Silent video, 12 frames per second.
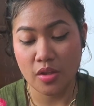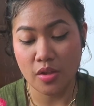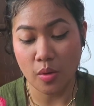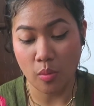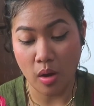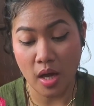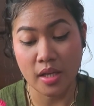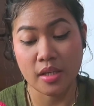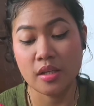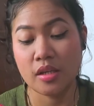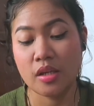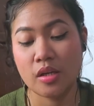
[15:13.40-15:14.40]
the
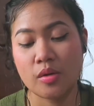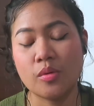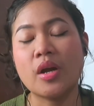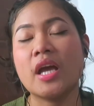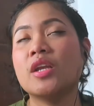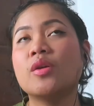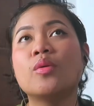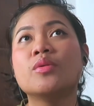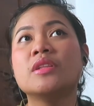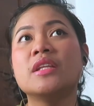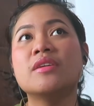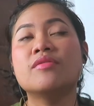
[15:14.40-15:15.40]
one who can
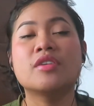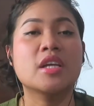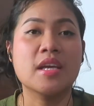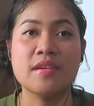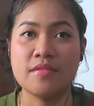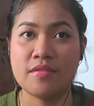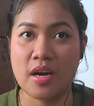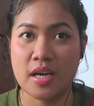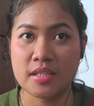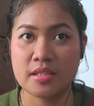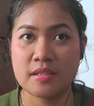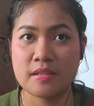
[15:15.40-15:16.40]
only forgive
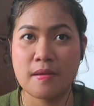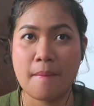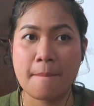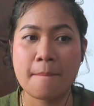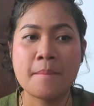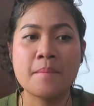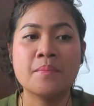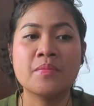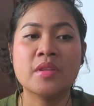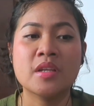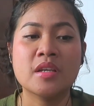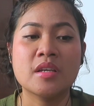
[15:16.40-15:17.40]
us.
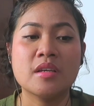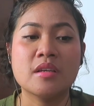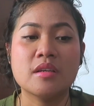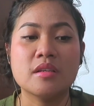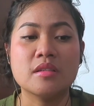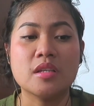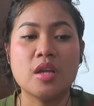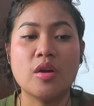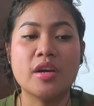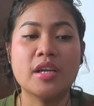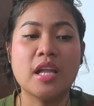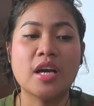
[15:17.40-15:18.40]
Si
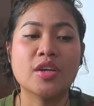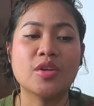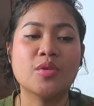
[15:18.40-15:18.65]
Lord lang